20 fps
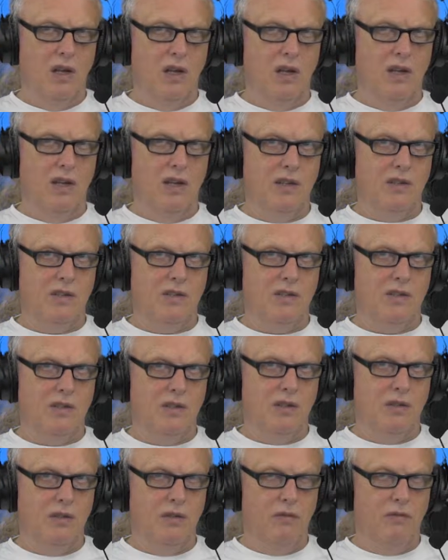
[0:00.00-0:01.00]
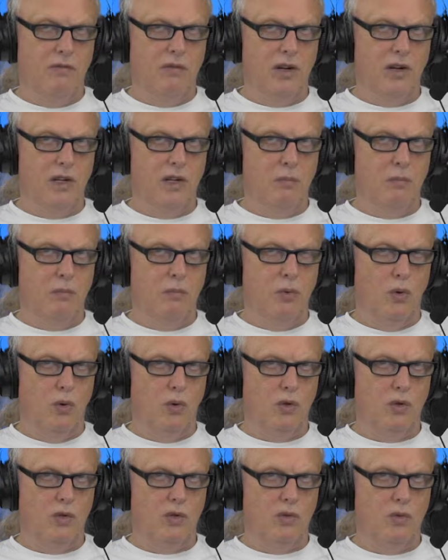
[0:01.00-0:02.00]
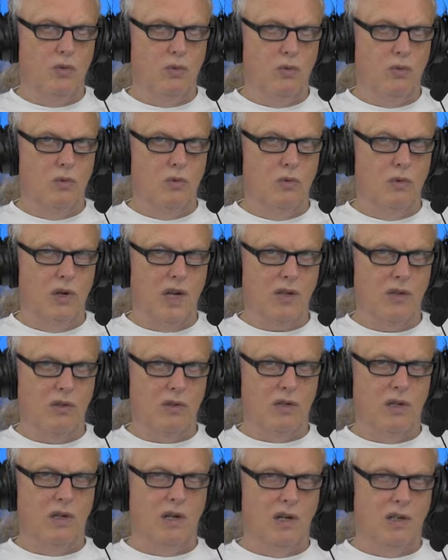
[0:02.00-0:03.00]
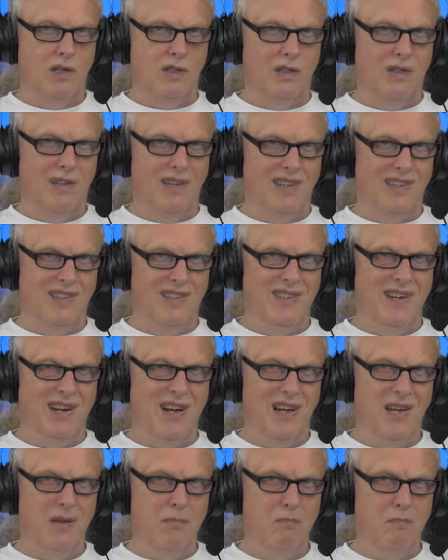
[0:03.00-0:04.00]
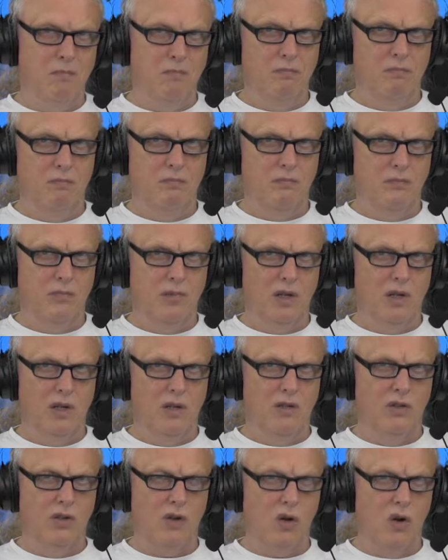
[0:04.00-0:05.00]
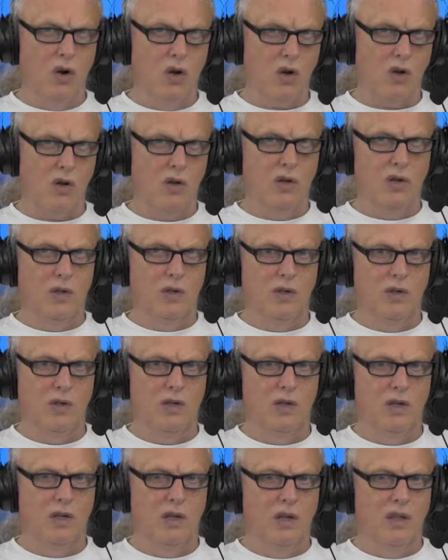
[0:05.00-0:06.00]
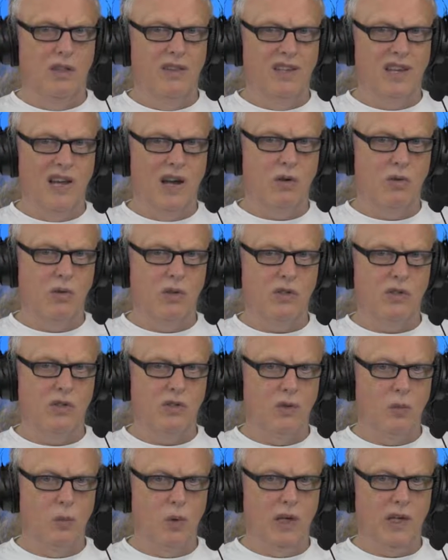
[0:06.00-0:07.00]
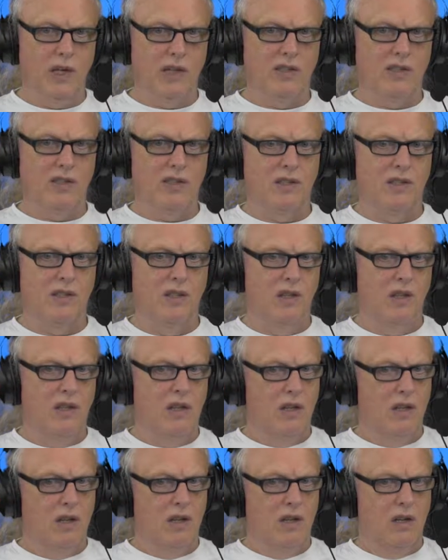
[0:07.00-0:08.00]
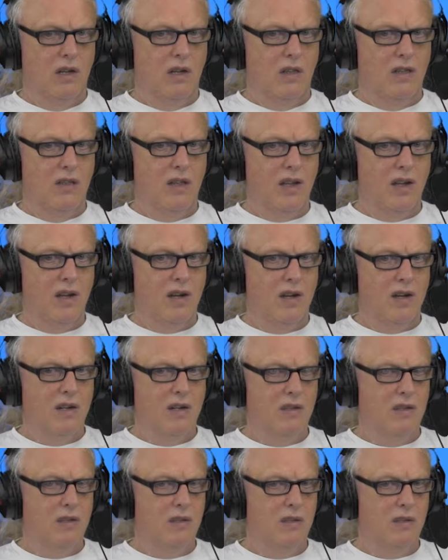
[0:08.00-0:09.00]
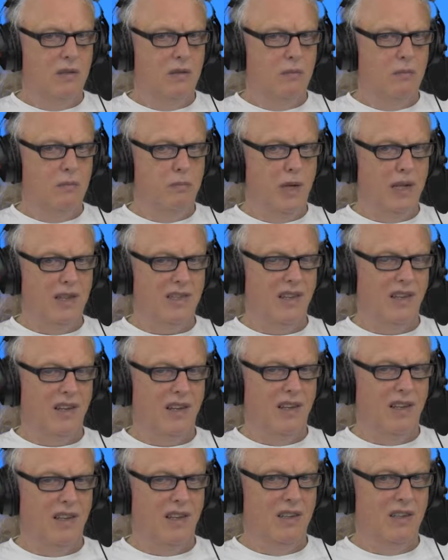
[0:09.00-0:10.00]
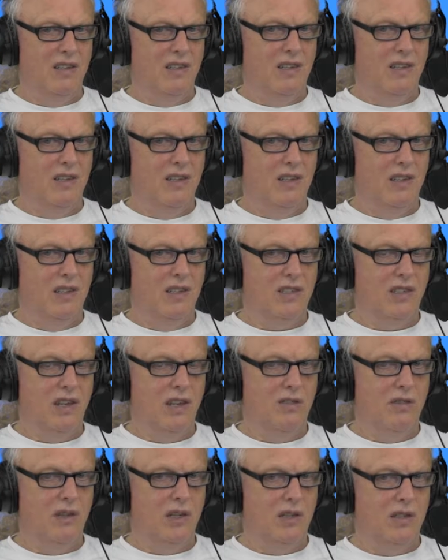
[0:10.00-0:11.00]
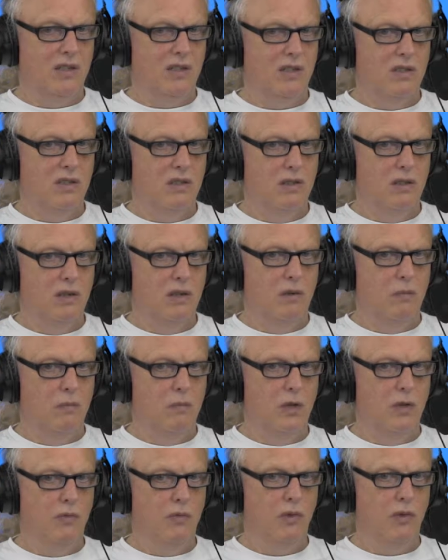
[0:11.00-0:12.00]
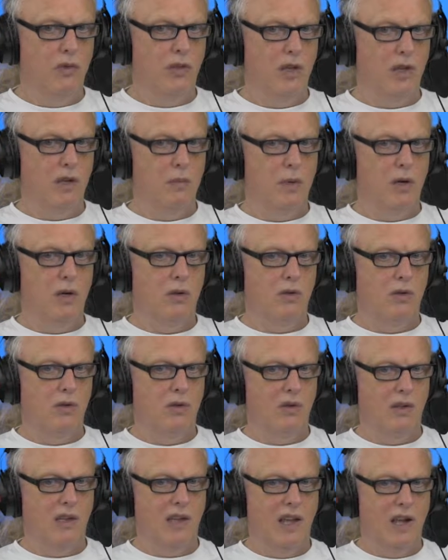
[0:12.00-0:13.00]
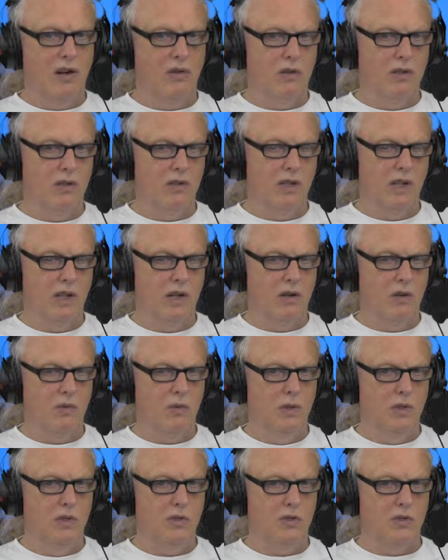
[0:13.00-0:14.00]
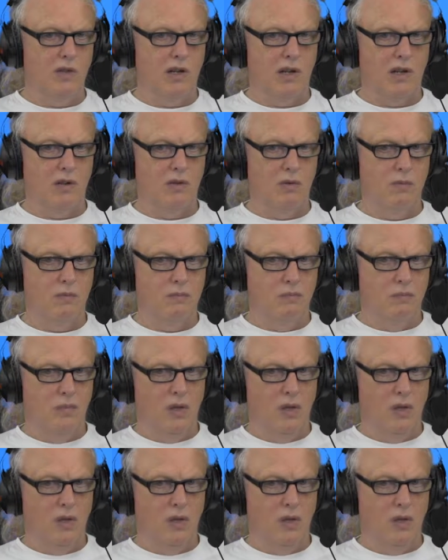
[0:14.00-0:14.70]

it is very important to recognize that time, the clock, the hours, the weeks, they are basically enslaving us. If you think about Karen Quintostado,